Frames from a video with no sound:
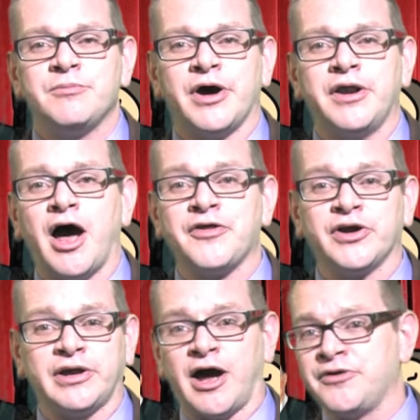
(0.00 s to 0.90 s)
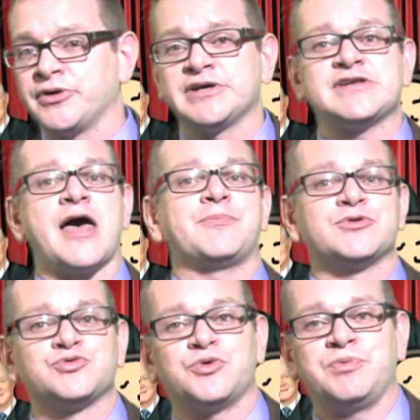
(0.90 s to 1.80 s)
But other other
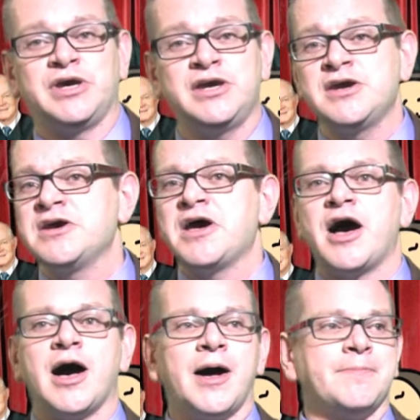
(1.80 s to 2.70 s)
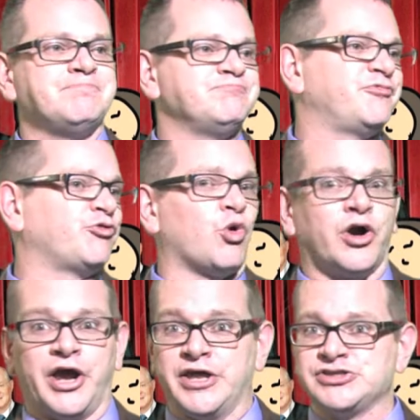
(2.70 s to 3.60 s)
examples would be um,
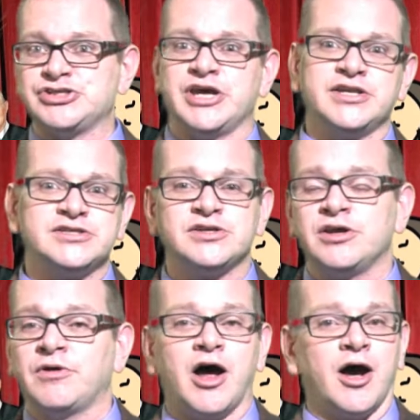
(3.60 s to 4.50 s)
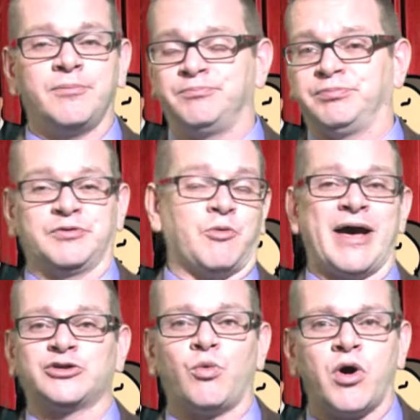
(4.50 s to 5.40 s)
for instance, uh, we'll go
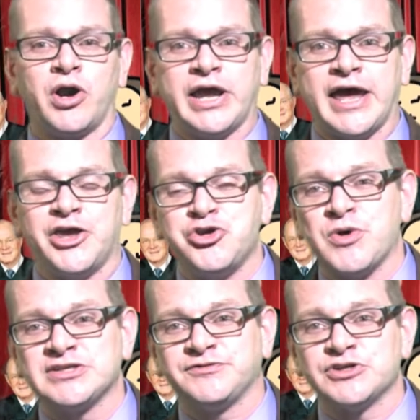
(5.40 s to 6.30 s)
back to Watergate, U.S.